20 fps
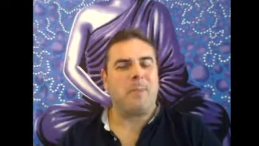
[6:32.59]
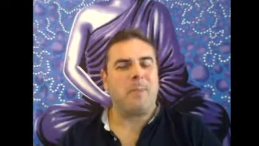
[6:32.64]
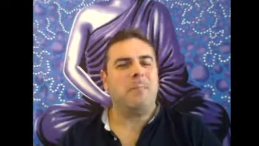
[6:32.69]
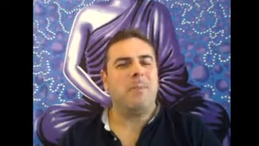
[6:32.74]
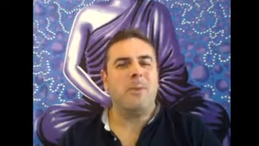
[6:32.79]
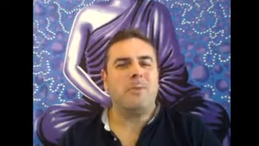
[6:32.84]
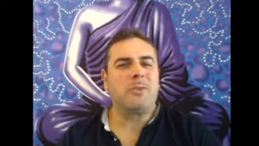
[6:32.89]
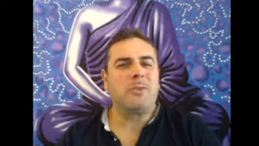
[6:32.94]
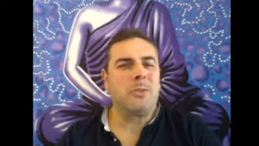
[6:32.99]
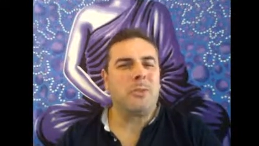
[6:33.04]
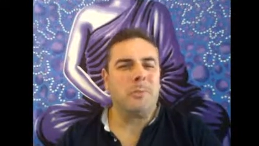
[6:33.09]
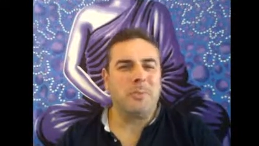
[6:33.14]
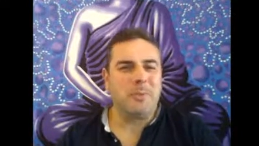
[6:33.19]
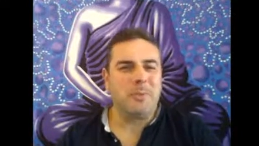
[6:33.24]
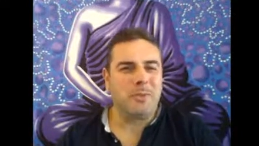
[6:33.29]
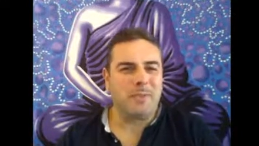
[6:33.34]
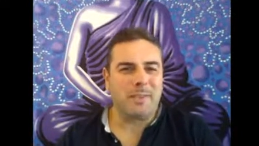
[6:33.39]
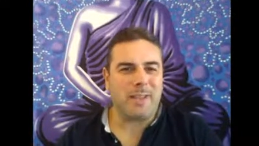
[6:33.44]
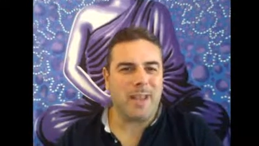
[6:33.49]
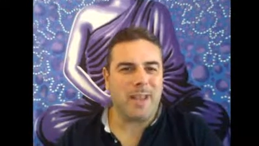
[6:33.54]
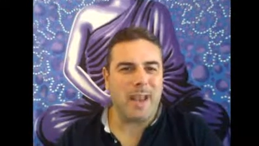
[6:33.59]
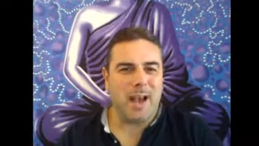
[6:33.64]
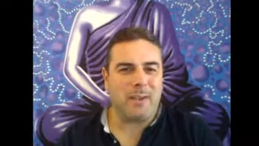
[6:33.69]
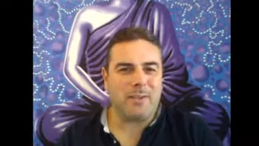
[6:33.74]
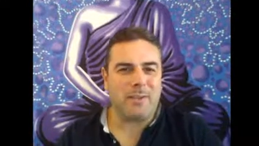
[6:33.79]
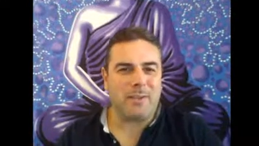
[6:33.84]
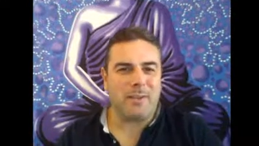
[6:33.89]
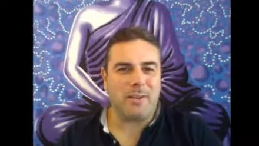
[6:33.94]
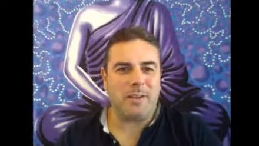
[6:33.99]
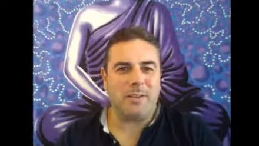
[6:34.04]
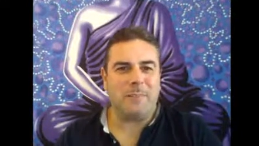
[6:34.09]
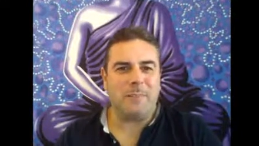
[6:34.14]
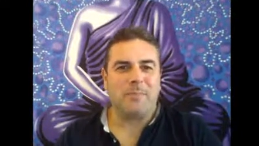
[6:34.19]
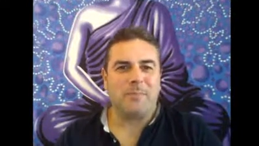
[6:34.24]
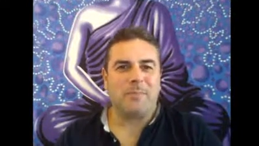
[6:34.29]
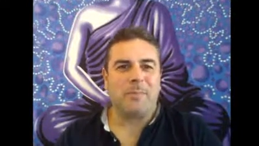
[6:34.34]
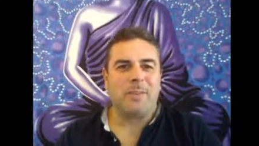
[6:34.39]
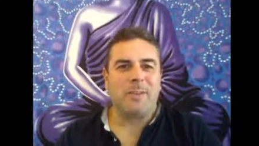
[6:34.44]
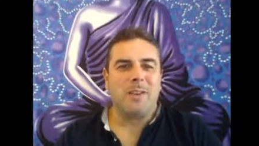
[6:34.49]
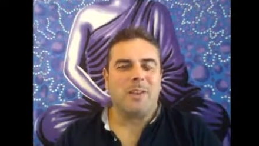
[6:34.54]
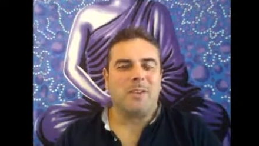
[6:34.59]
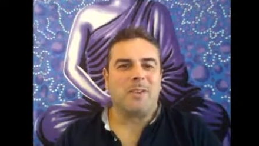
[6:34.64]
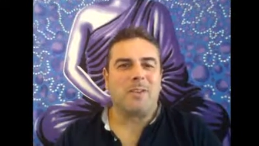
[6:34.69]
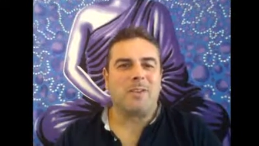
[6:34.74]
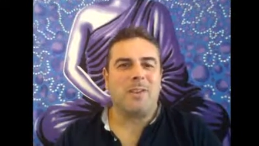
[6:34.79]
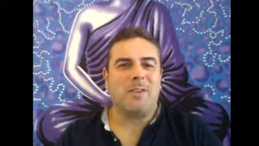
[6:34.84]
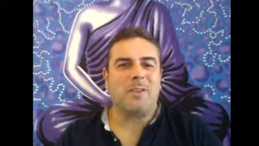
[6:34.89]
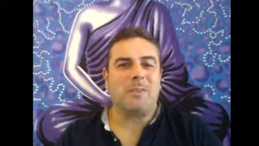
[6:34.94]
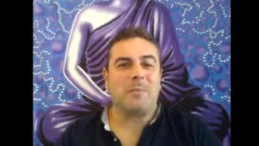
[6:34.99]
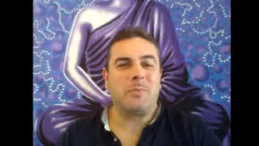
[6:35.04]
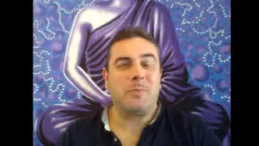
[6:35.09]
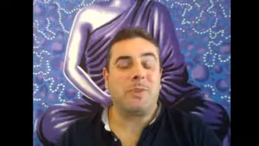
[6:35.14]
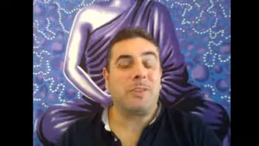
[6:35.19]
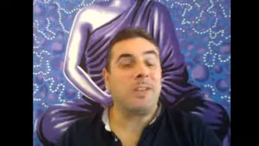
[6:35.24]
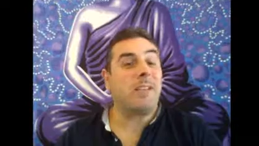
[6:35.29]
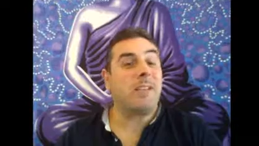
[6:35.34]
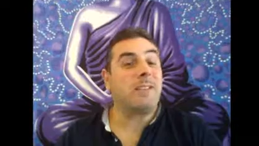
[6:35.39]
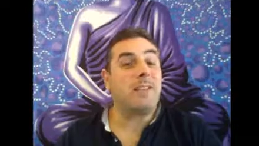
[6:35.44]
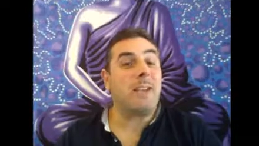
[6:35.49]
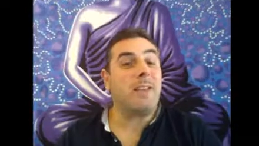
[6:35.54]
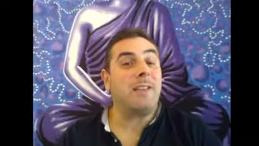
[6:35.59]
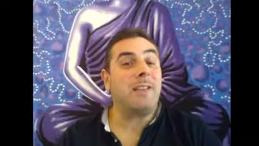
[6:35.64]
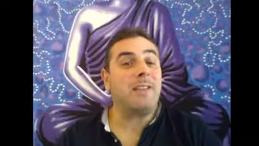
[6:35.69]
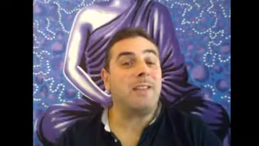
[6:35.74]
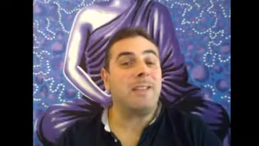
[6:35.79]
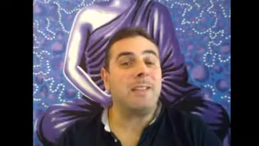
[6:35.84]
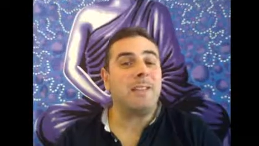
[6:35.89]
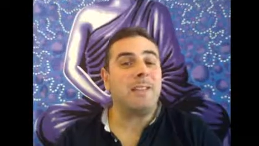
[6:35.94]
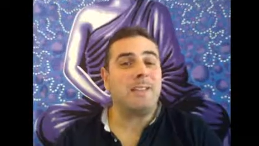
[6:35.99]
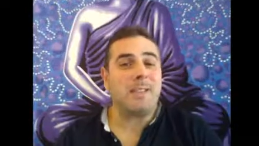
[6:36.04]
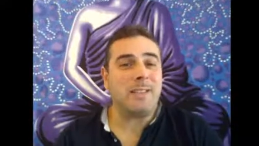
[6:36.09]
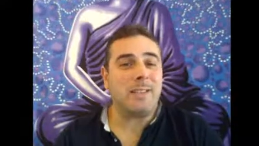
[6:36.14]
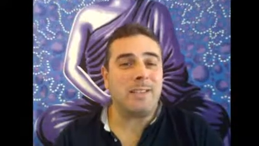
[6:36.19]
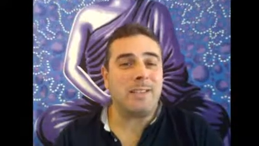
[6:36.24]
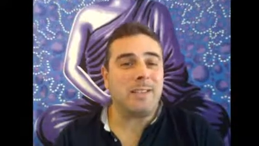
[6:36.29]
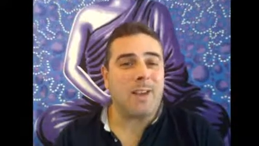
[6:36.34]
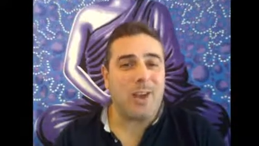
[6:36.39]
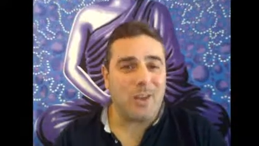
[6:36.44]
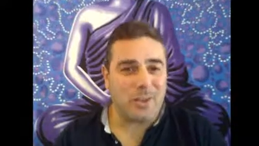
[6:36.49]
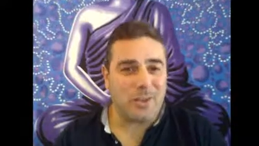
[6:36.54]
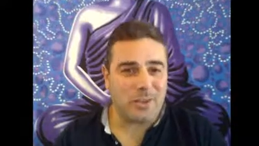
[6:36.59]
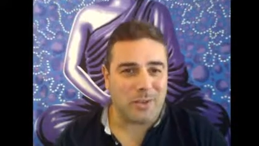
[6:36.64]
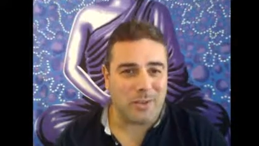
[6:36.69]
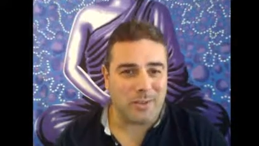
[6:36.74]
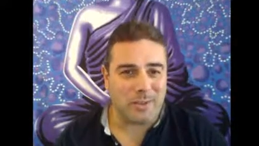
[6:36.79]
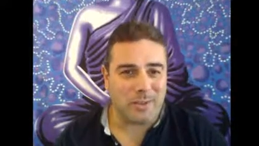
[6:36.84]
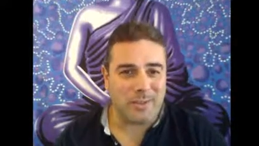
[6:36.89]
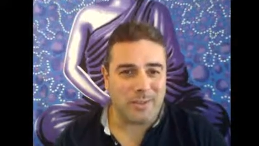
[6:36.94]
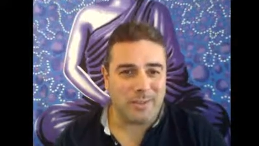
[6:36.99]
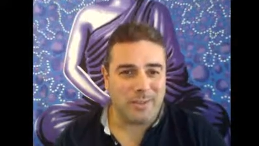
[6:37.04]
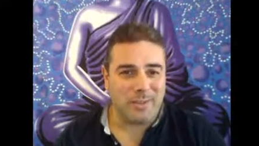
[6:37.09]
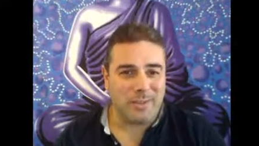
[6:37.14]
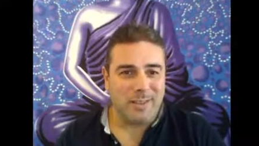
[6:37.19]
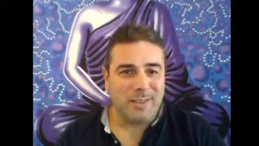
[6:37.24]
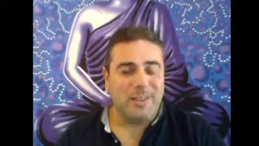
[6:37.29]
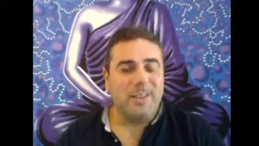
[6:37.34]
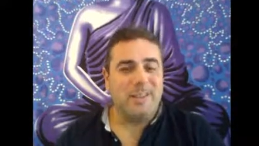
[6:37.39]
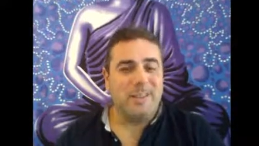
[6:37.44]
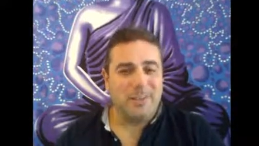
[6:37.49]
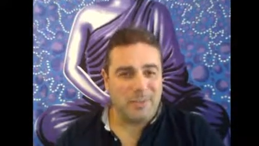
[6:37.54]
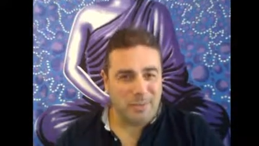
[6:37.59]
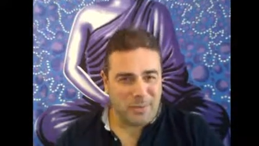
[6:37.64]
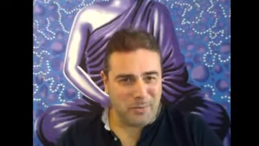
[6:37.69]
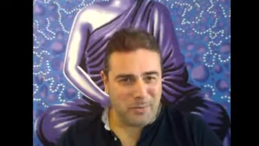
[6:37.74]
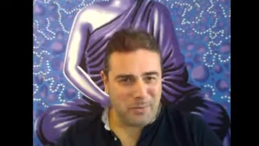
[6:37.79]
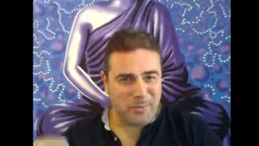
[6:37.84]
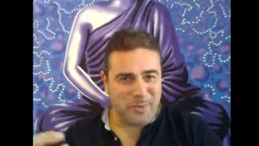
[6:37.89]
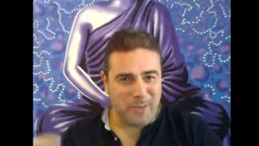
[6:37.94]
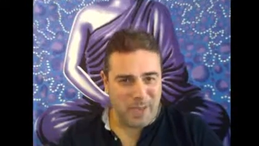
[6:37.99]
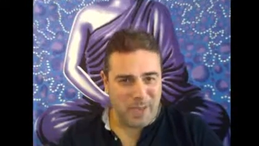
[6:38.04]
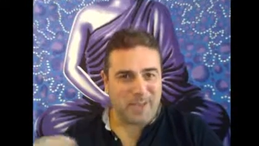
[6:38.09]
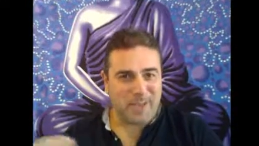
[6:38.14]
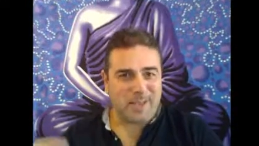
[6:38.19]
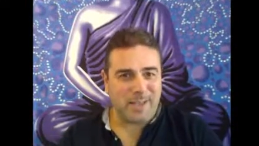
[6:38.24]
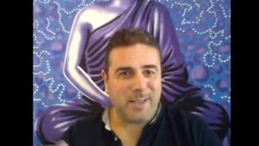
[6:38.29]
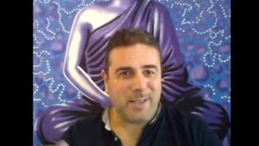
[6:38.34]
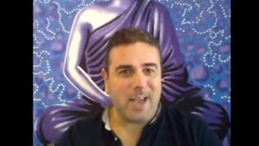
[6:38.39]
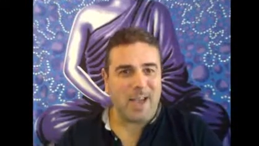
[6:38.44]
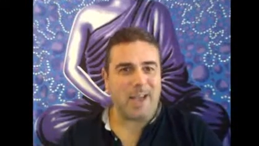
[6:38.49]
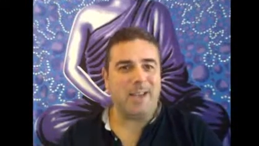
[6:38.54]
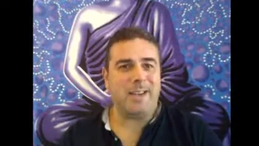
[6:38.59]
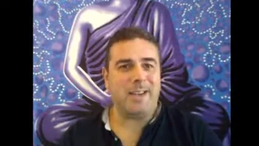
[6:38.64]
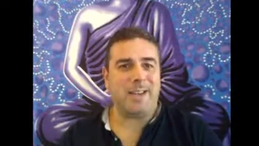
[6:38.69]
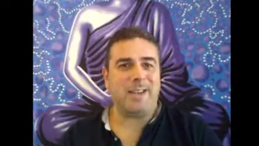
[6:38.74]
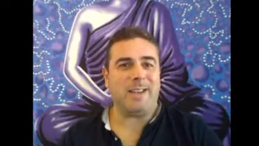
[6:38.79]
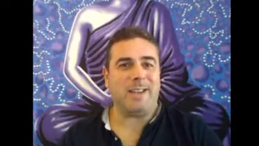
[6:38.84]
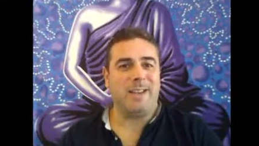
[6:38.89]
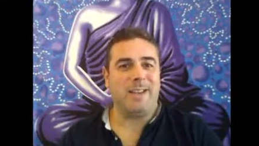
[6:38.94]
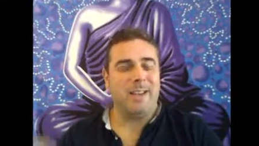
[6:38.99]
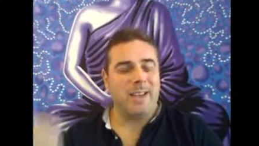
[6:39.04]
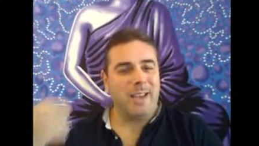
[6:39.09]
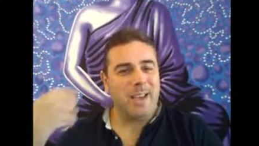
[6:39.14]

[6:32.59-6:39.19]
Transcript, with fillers: Most couples they have uh, songs which they say this is this is our song, so you're getting the idea.